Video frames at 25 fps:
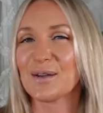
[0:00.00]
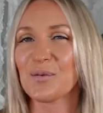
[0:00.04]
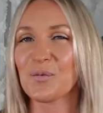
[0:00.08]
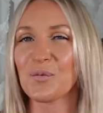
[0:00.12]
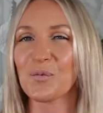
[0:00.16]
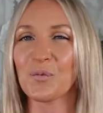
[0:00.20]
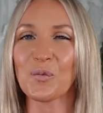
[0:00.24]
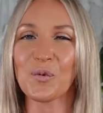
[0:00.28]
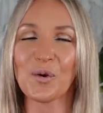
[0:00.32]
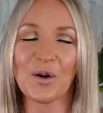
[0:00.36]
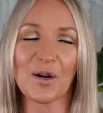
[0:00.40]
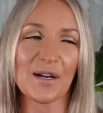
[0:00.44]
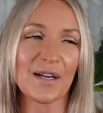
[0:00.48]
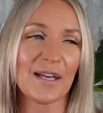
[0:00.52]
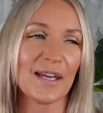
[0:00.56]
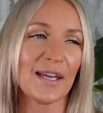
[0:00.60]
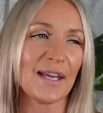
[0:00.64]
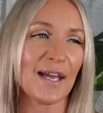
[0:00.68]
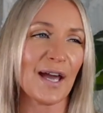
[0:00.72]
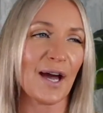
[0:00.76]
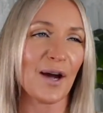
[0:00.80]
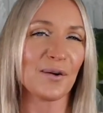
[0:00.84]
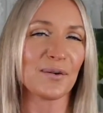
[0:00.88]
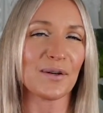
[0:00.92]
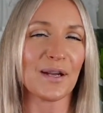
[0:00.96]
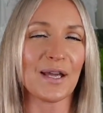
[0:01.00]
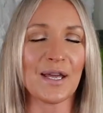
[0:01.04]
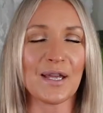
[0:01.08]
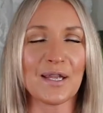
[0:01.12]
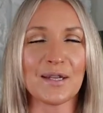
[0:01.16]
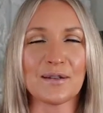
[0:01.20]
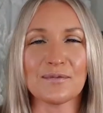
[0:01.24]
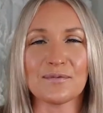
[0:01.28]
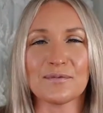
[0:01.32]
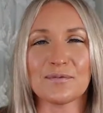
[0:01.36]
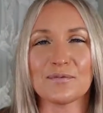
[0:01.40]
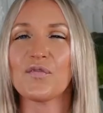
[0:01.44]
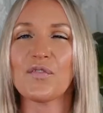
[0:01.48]
working out
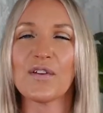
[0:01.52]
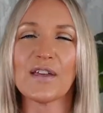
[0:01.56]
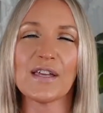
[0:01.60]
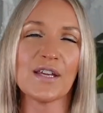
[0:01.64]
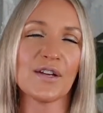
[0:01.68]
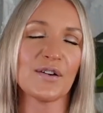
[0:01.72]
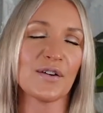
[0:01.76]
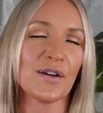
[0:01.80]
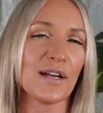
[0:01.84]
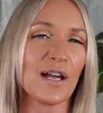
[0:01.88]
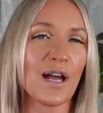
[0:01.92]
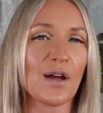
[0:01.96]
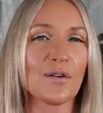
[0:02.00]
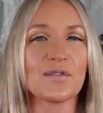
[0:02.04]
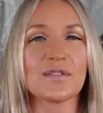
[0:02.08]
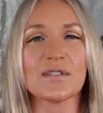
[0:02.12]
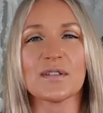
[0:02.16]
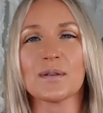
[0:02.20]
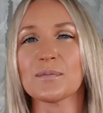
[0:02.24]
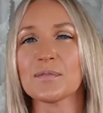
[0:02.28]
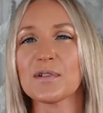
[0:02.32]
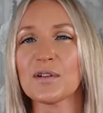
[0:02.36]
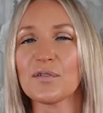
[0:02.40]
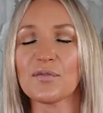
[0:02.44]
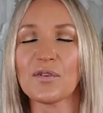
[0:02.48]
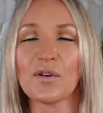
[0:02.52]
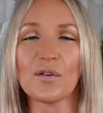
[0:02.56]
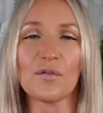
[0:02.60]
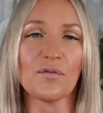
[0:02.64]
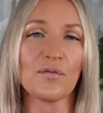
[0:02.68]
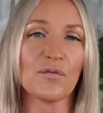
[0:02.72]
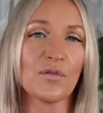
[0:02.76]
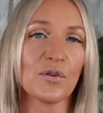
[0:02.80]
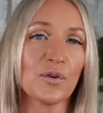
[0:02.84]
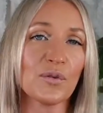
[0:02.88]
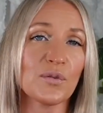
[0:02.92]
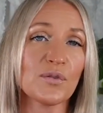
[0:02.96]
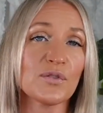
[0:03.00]
and figuring out some different
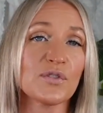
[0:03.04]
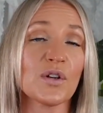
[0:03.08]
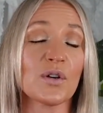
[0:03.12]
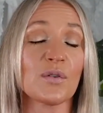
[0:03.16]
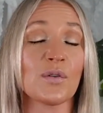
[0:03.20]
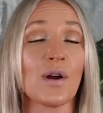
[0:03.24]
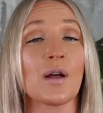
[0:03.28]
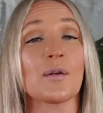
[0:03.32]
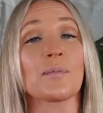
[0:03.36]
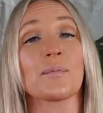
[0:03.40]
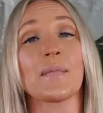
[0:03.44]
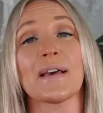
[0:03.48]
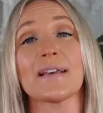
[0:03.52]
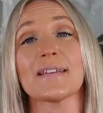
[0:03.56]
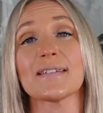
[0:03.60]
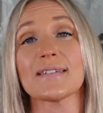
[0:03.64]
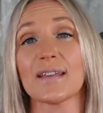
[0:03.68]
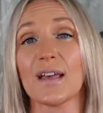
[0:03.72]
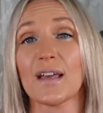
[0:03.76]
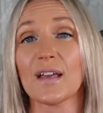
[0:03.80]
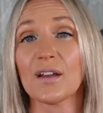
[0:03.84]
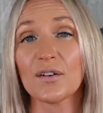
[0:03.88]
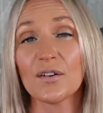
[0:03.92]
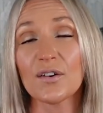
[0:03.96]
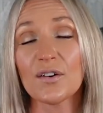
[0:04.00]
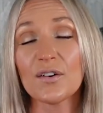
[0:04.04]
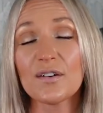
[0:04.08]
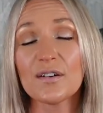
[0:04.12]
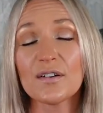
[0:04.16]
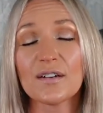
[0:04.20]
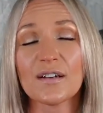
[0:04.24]
foods around my cycle,